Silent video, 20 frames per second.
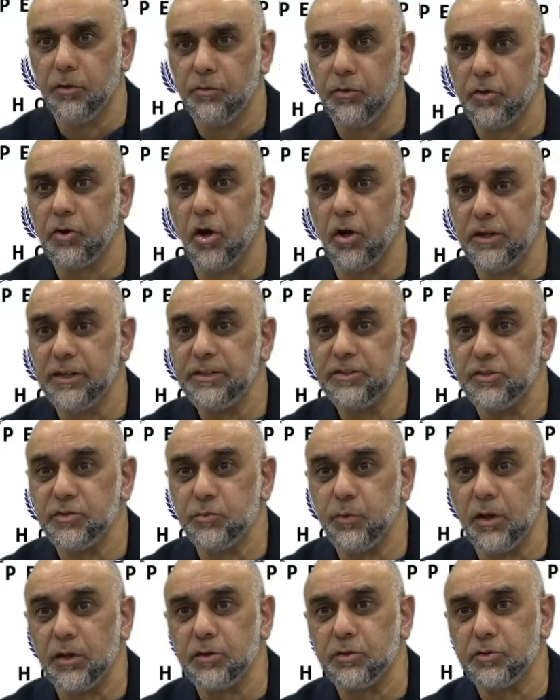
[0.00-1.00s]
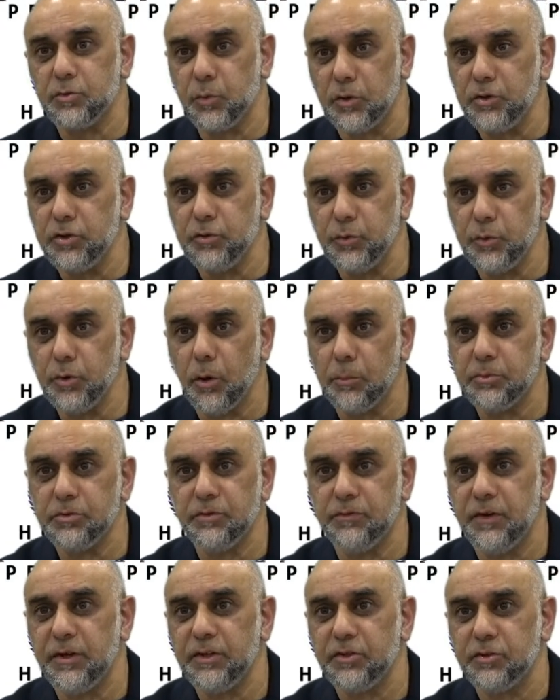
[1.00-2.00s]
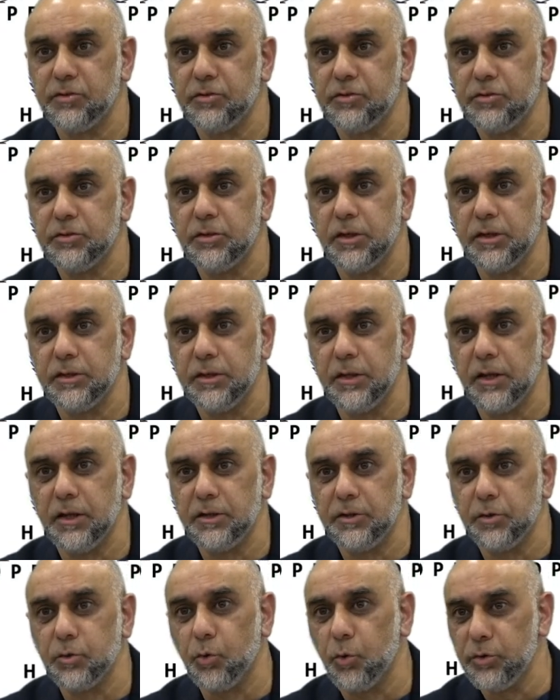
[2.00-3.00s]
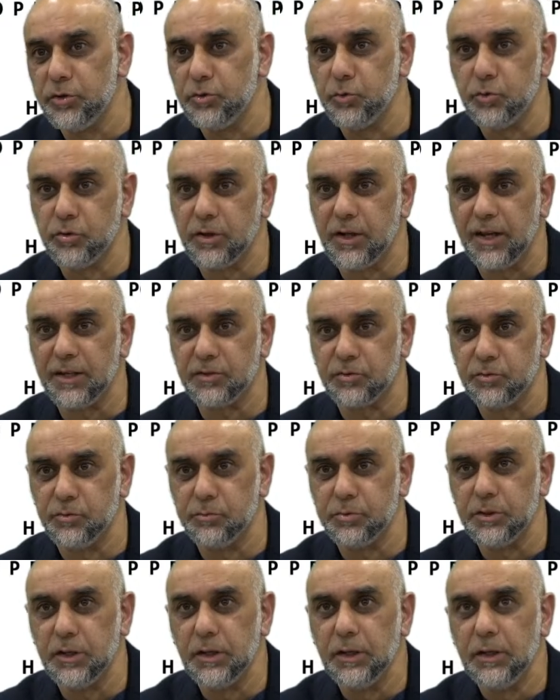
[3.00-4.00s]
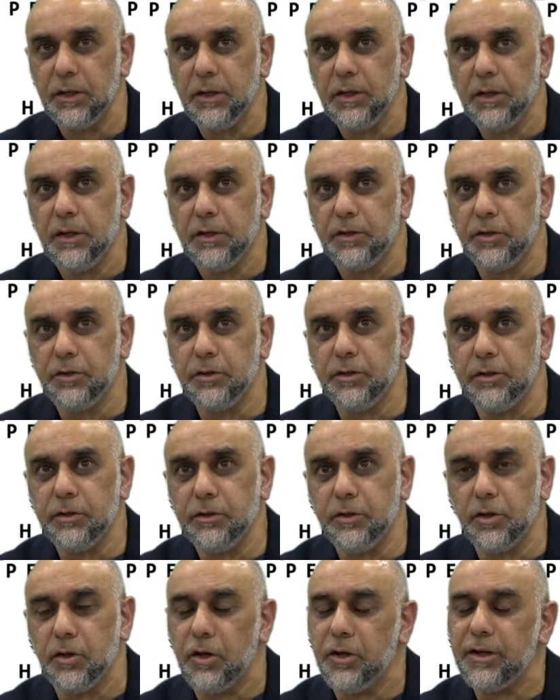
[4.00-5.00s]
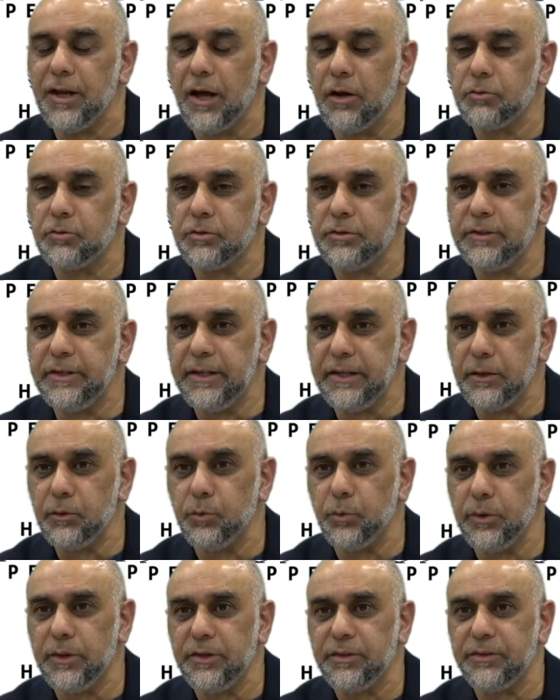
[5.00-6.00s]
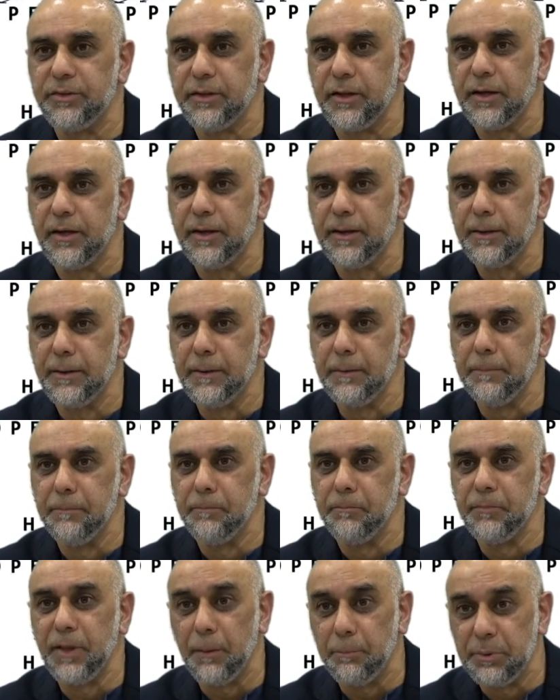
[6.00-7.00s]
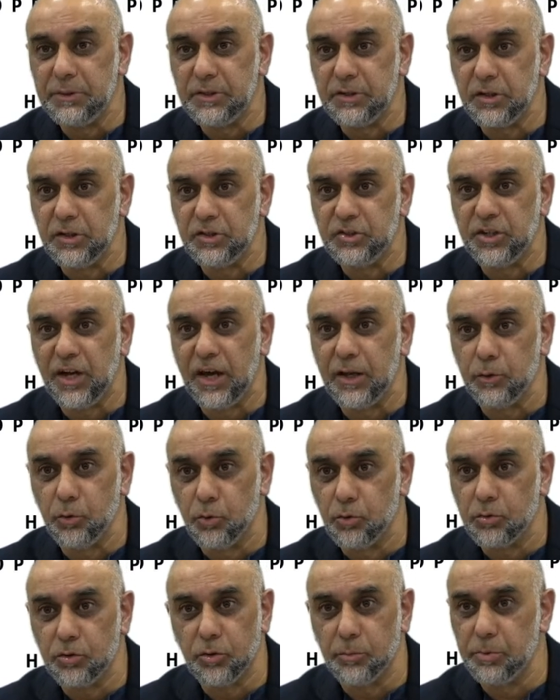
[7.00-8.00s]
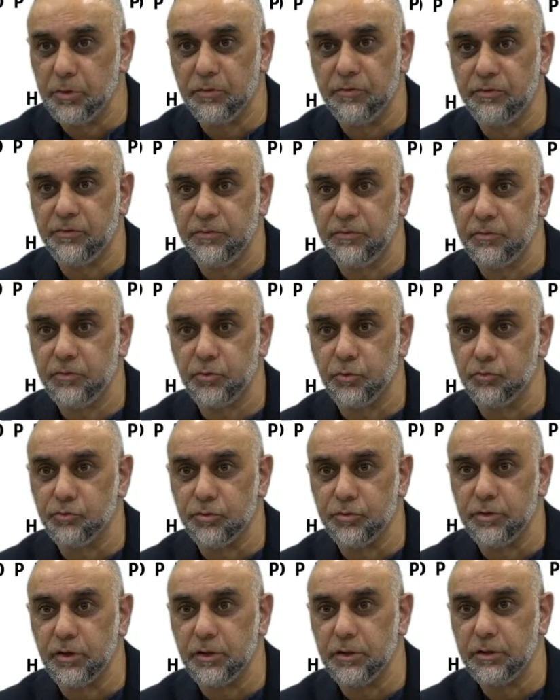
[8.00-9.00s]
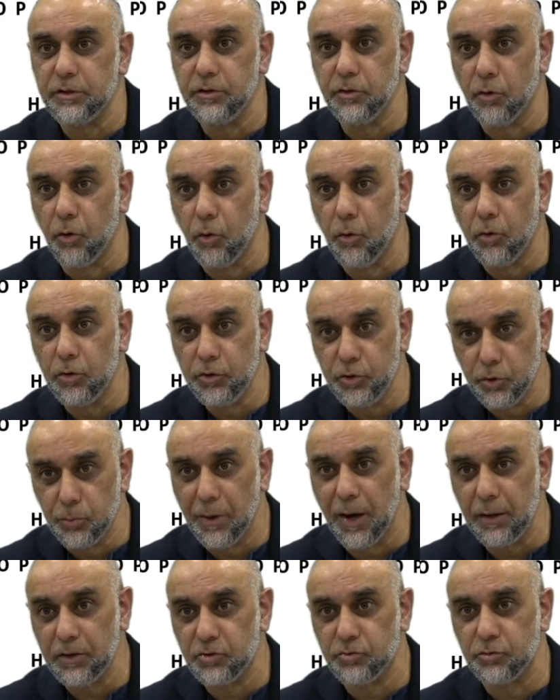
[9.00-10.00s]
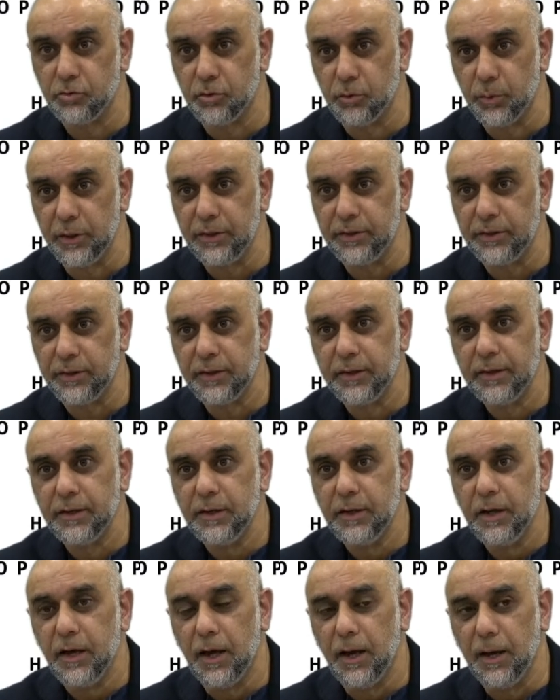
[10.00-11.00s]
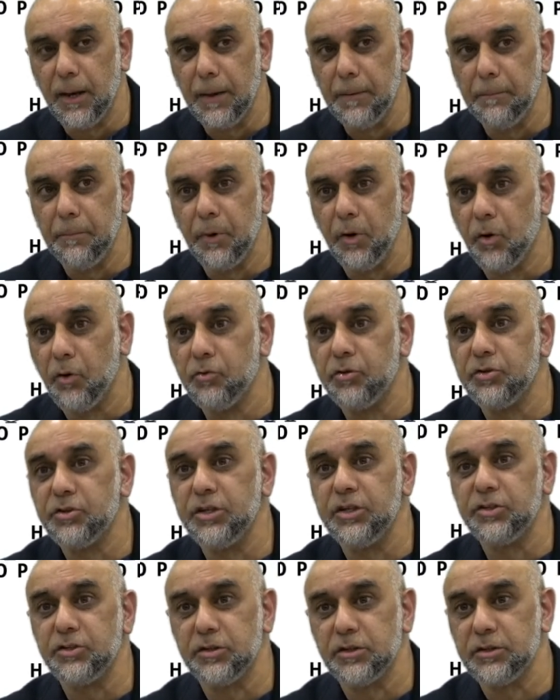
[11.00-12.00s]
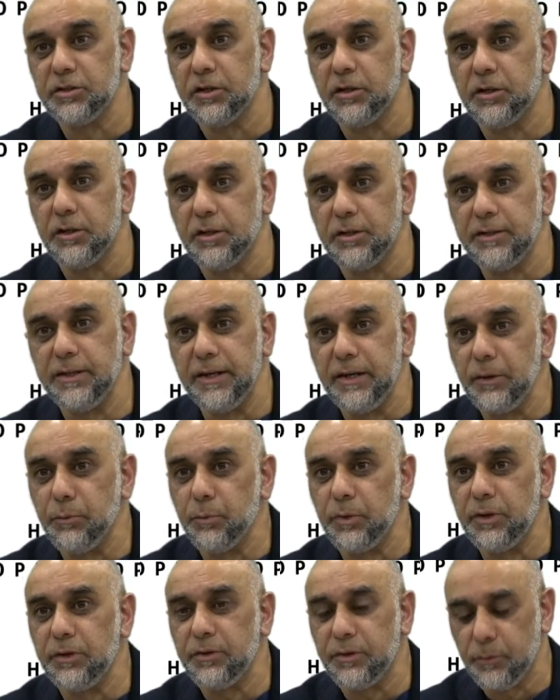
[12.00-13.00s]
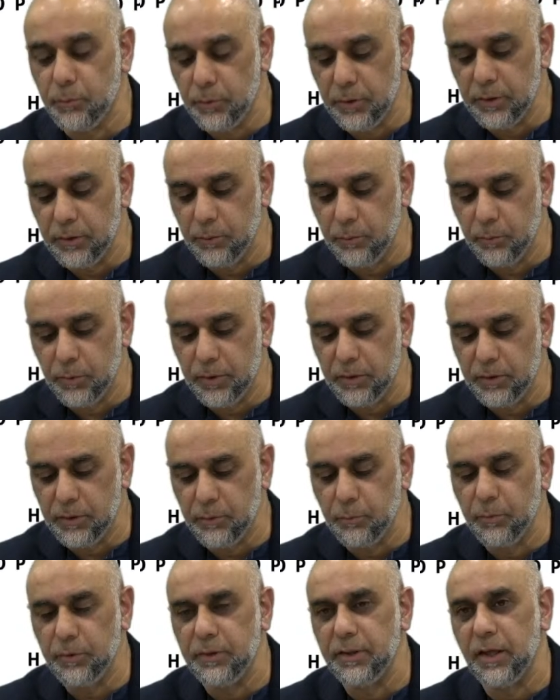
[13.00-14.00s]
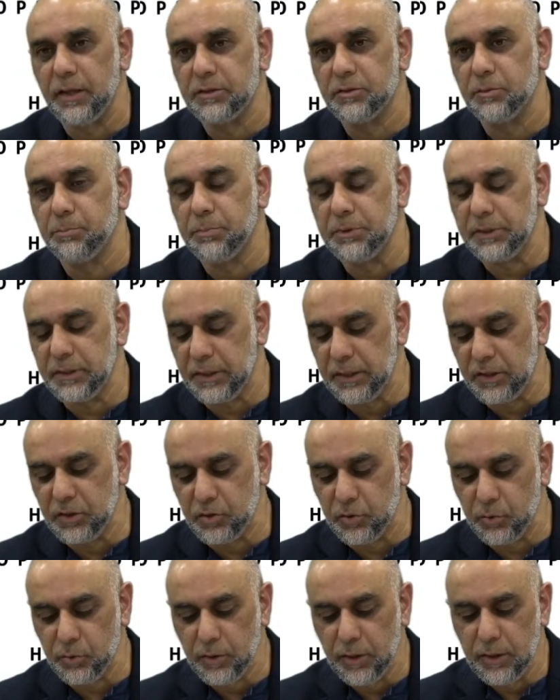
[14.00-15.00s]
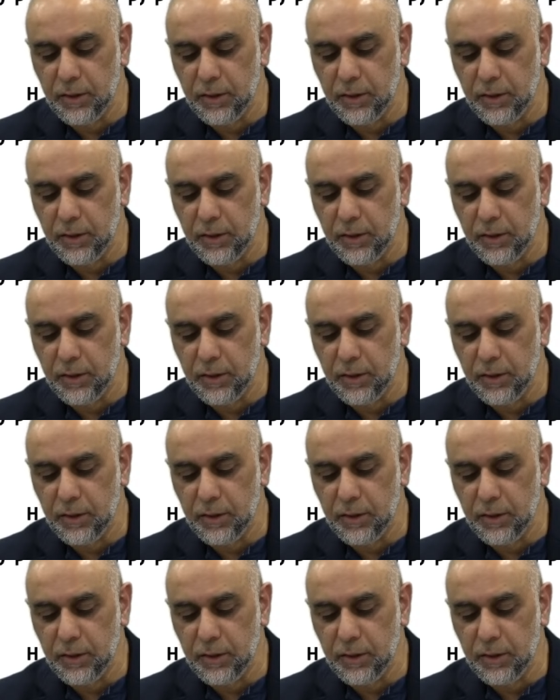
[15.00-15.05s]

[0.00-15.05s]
other colleagues as well, because when you're doing observations and you go into other classrooms, you learn how to deal with that particular child or a couple of children that you might struggle with, but other teachers are dealing with that particular issue.